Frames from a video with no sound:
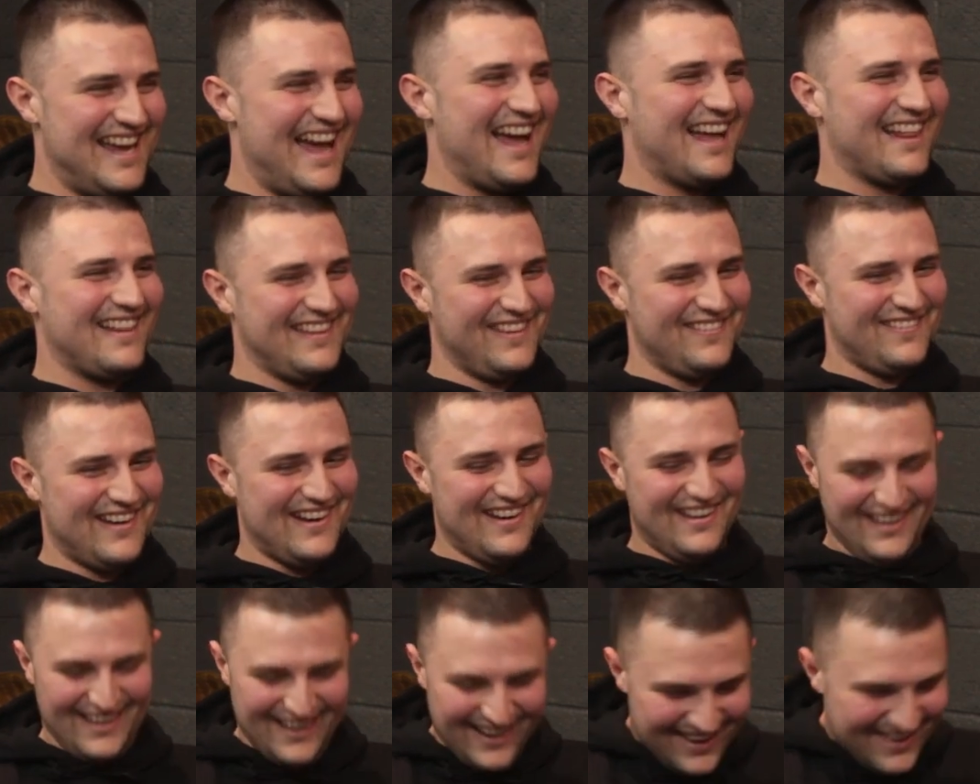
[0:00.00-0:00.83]

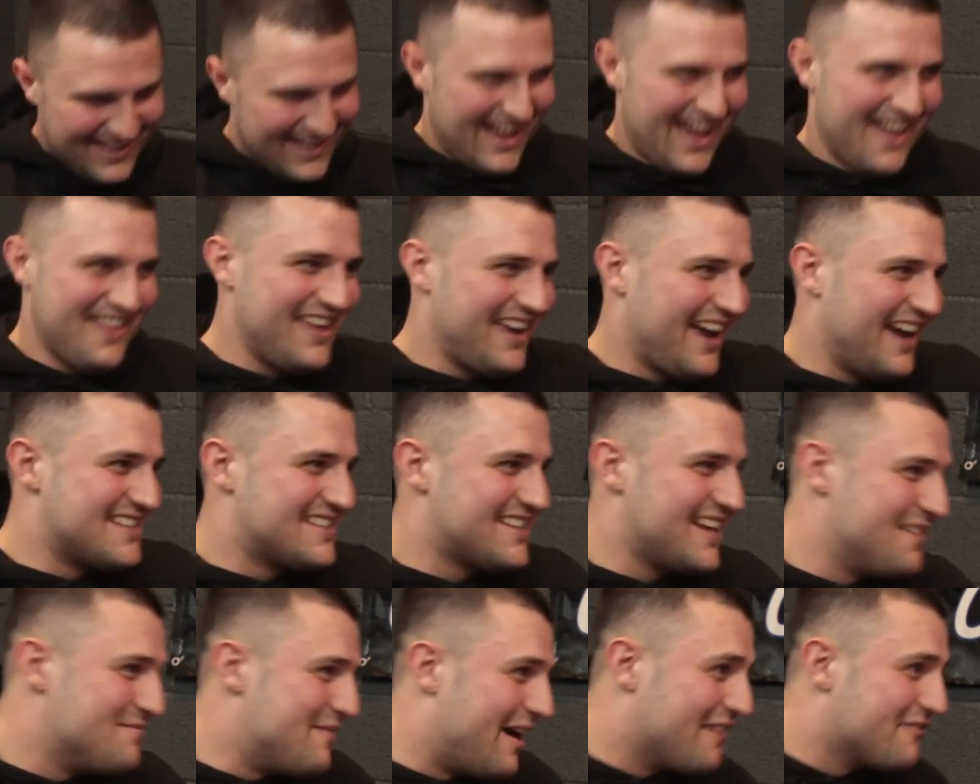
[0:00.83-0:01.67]
Exactly, bro. I
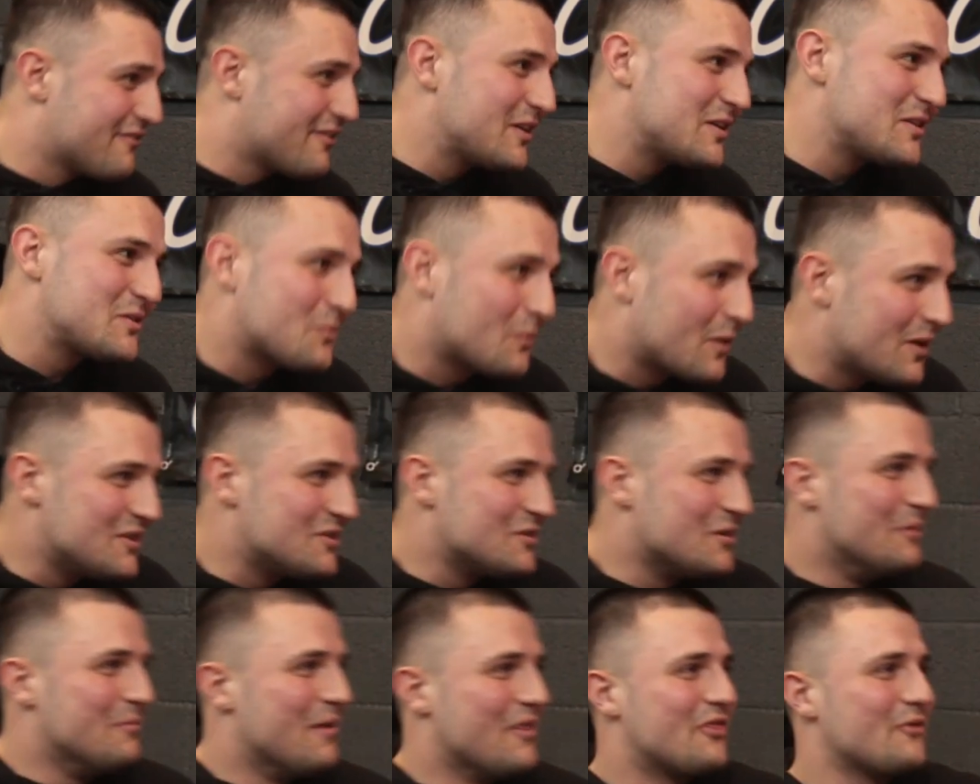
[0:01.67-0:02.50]
think I said my
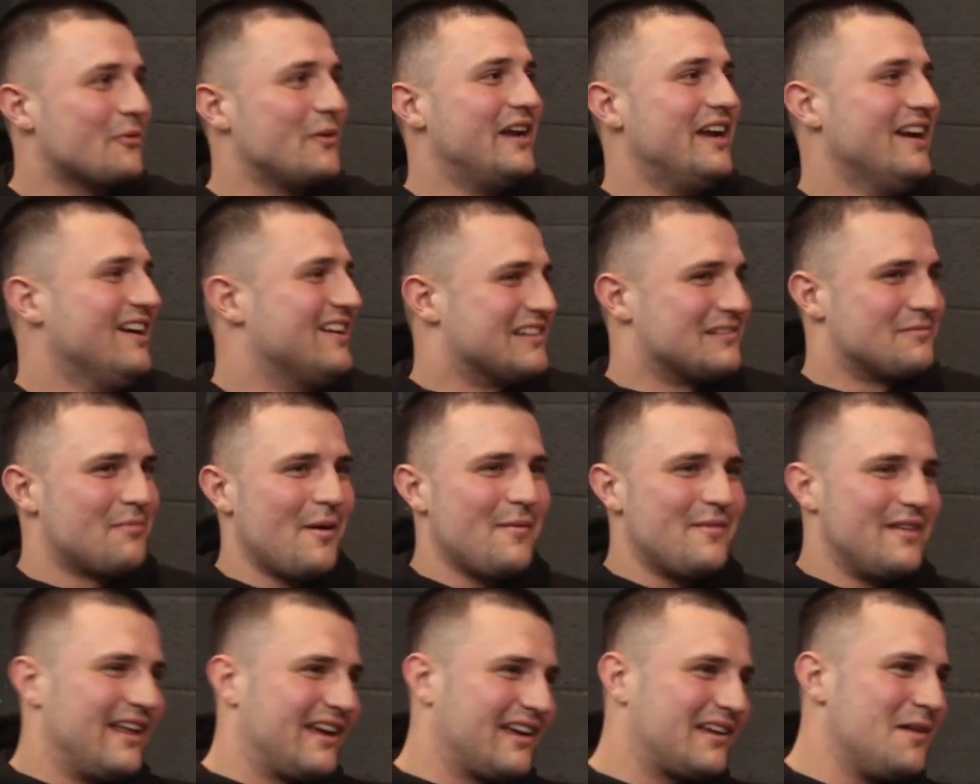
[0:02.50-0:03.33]
first word to him in 3
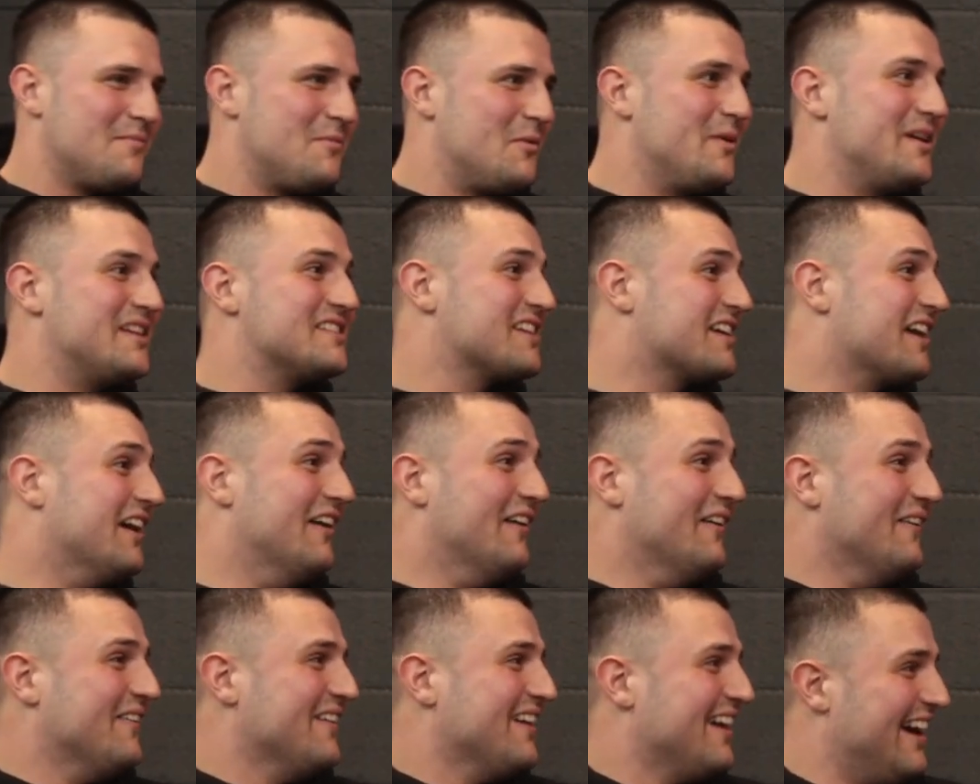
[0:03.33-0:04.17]
years, probably like a couple
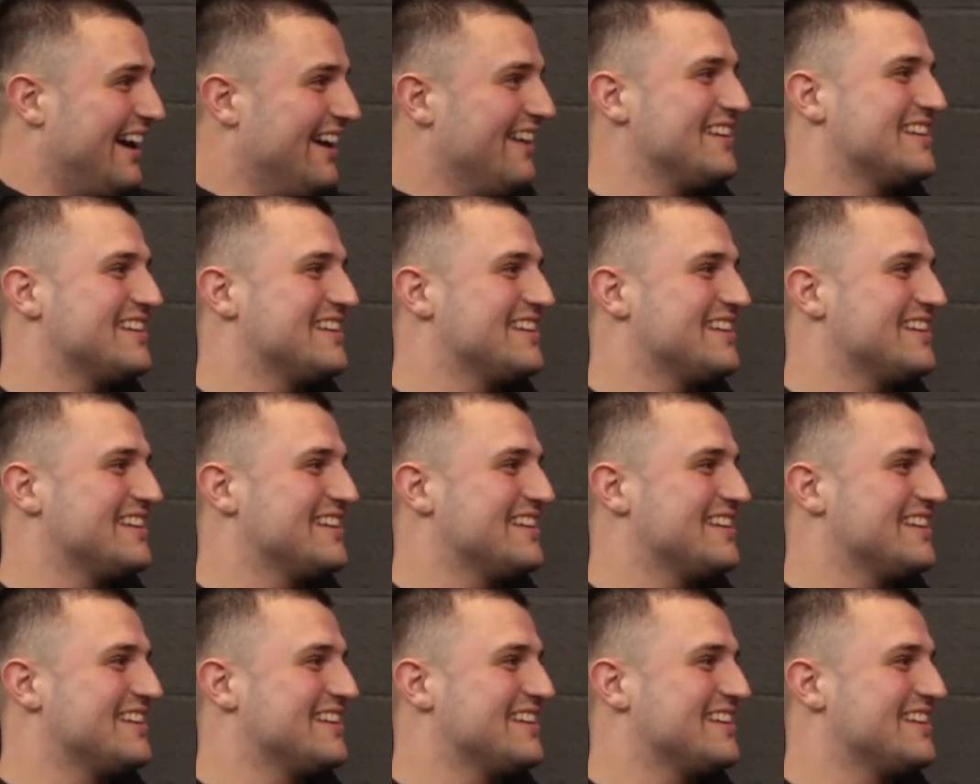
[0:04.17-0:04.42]
weeks ago.